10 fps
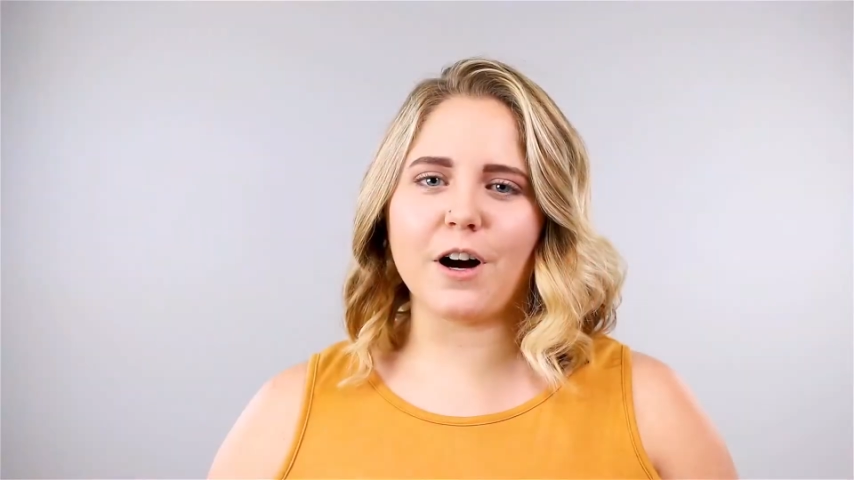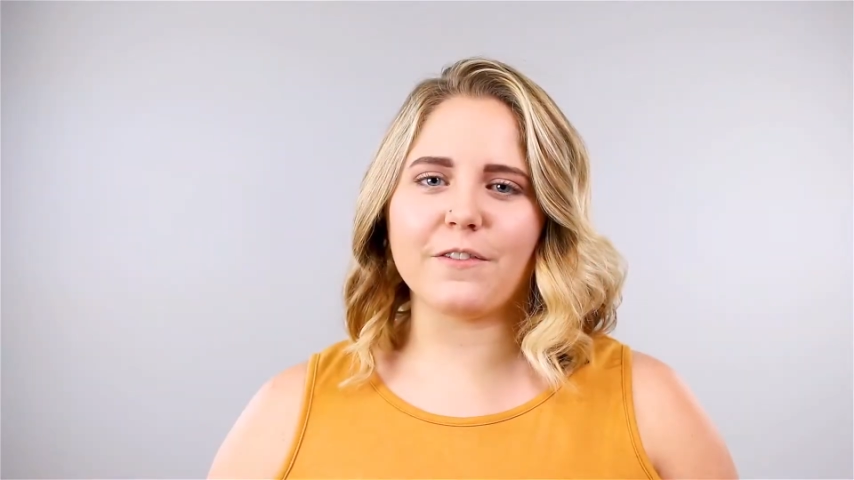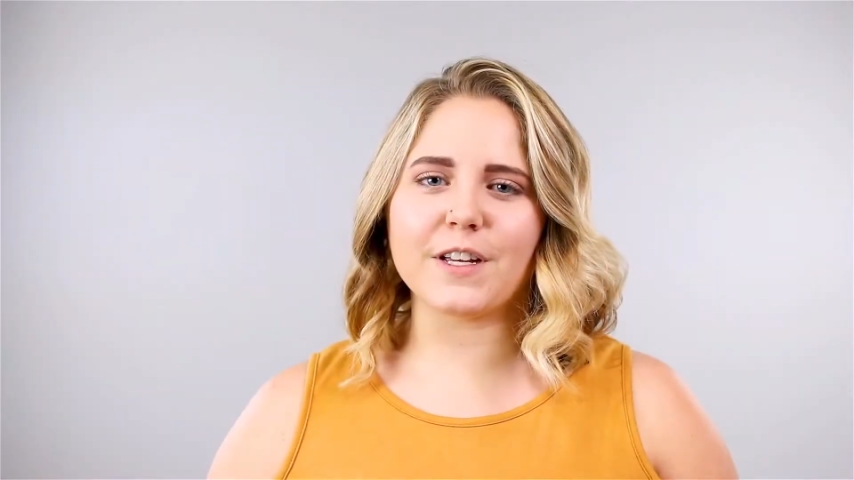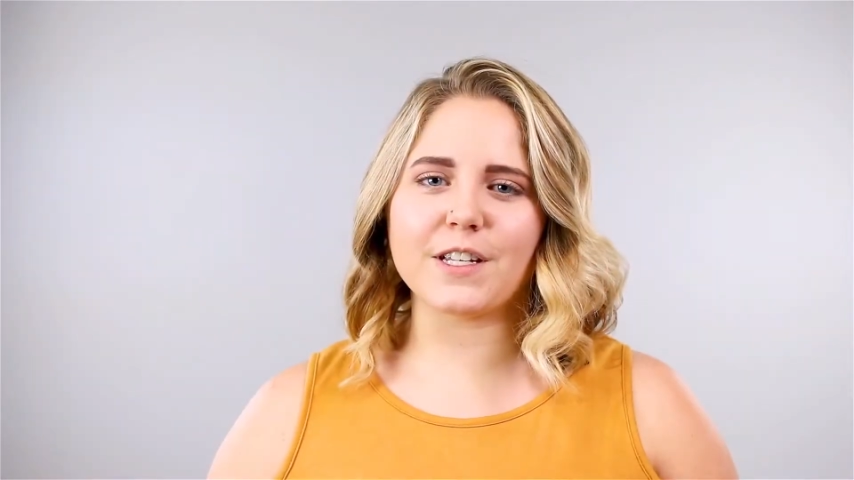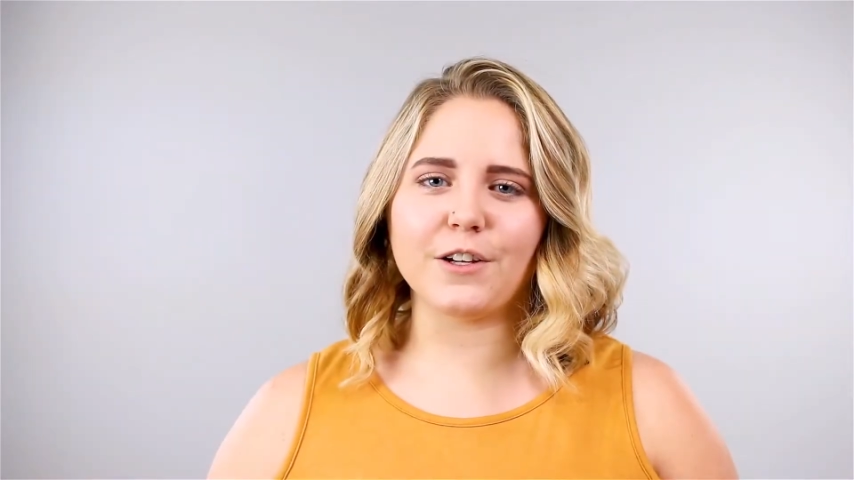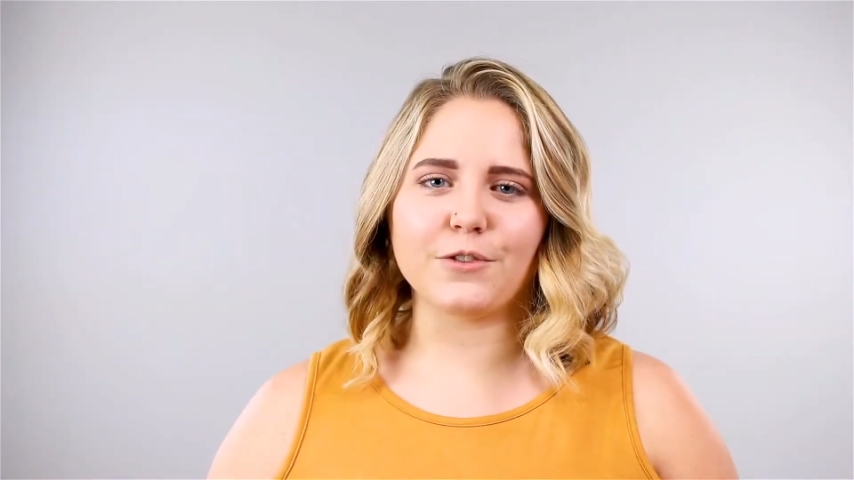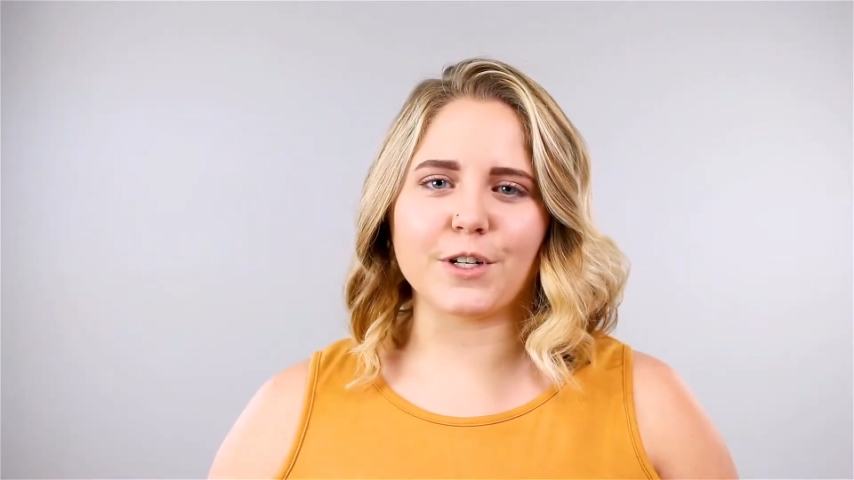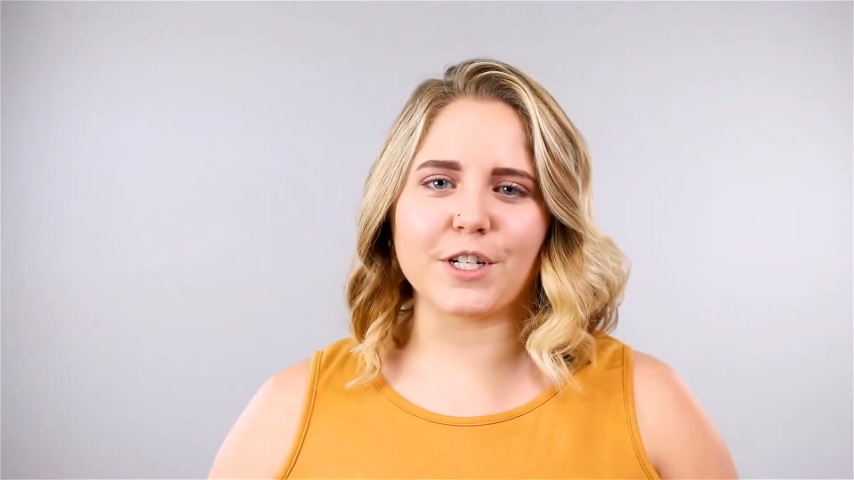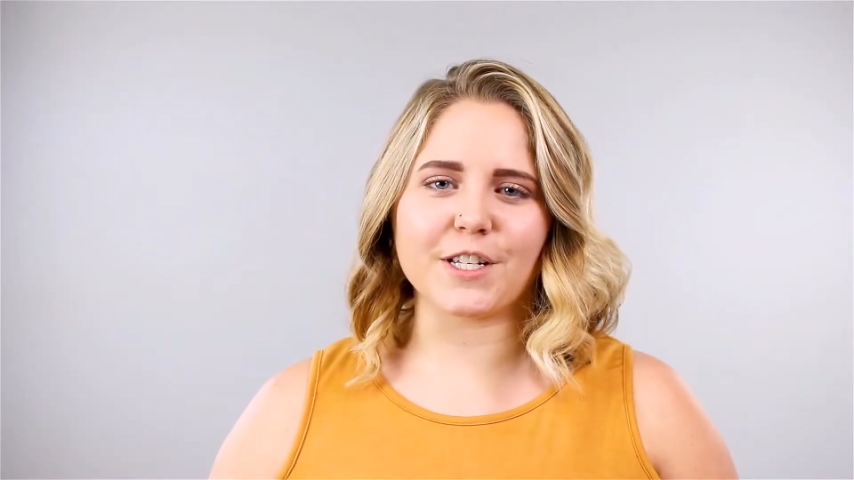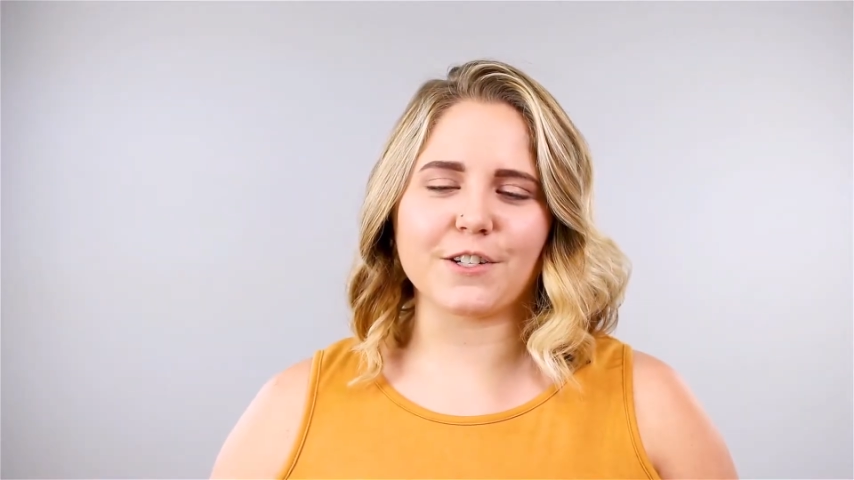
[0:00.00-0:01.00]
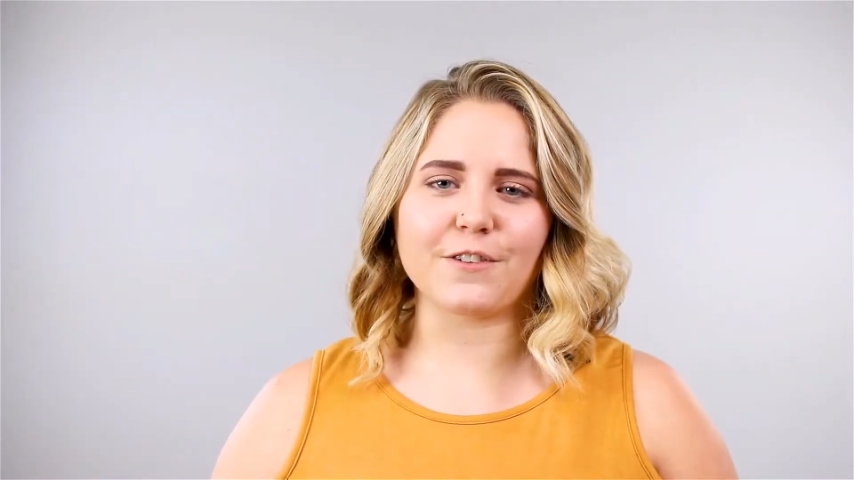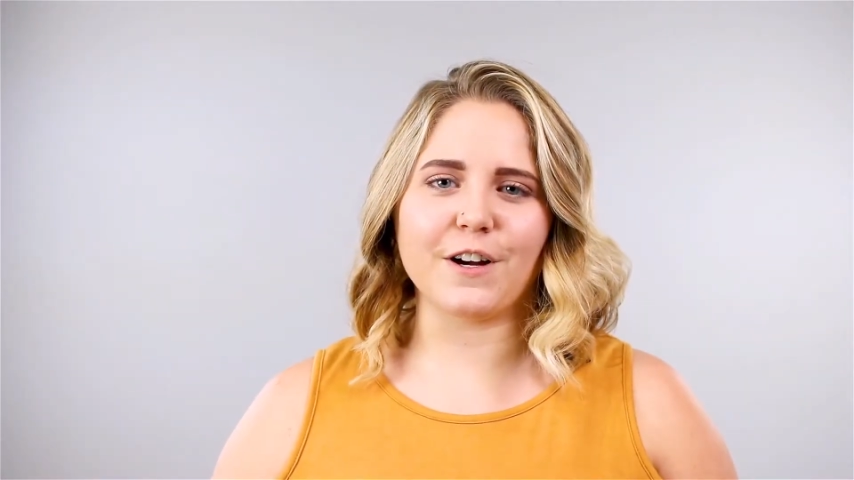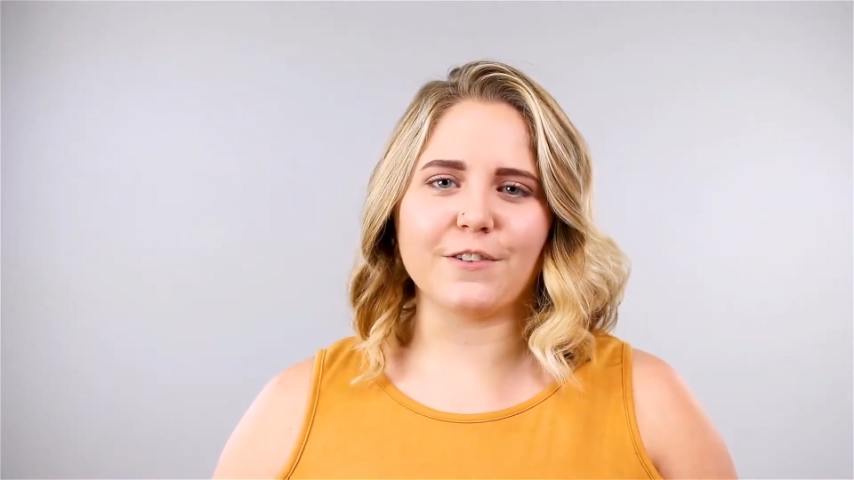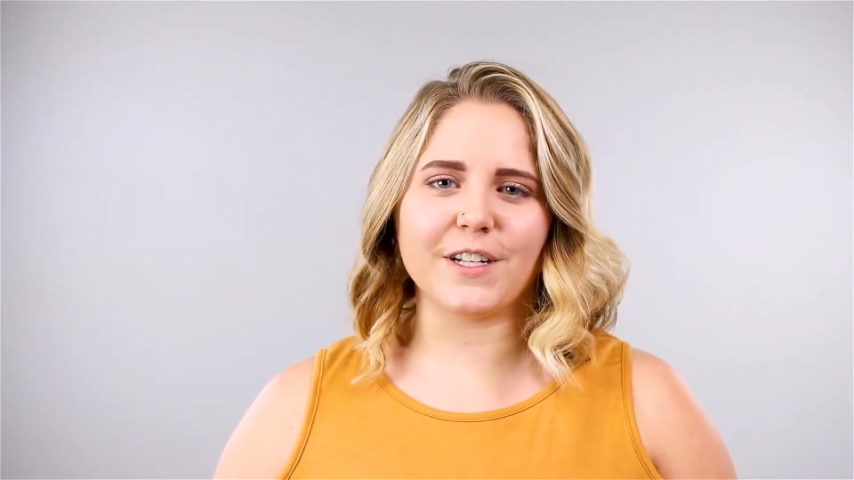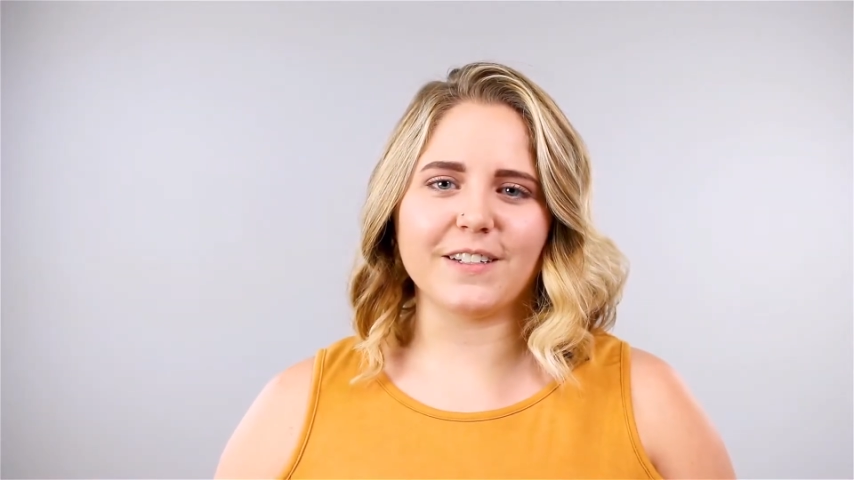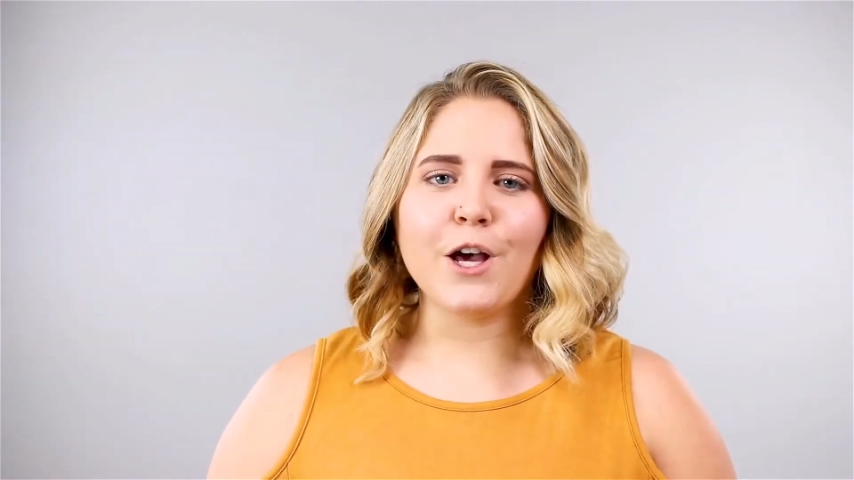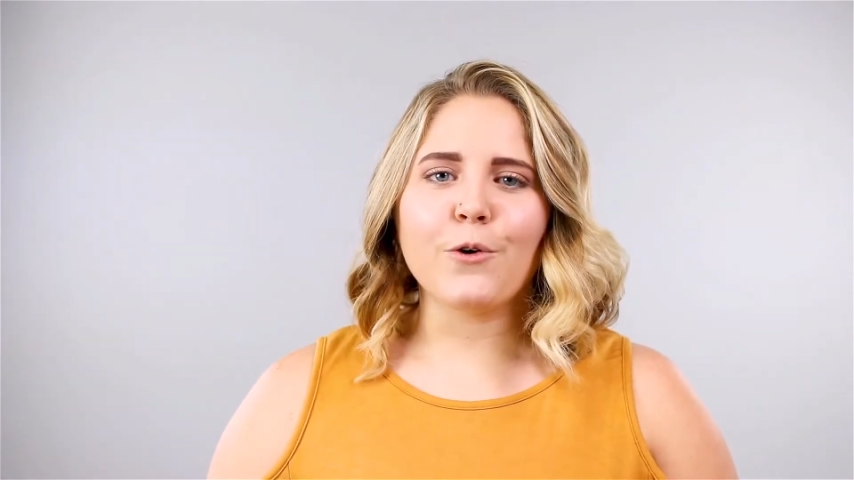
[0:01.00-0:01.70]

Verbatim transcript: office on Dorchester Road.